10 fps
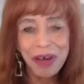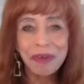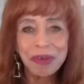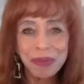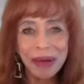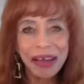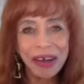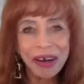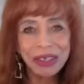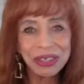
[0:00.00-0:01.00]
From my
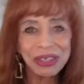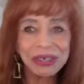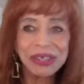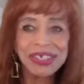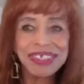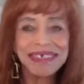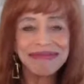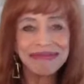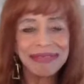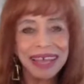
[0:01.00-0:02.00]
heart to yours,
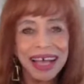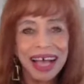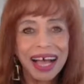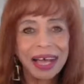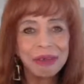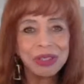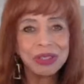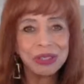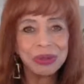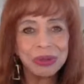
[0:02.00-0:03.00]
I
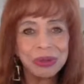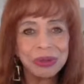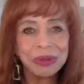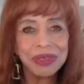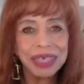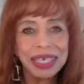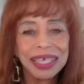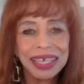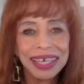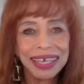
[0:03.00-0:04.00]
wish you
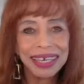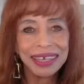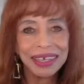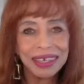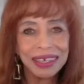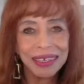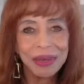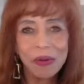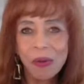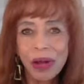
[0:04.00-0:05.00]
healing,
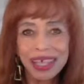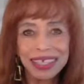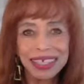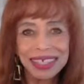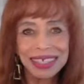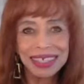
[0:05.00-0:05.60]
wellness,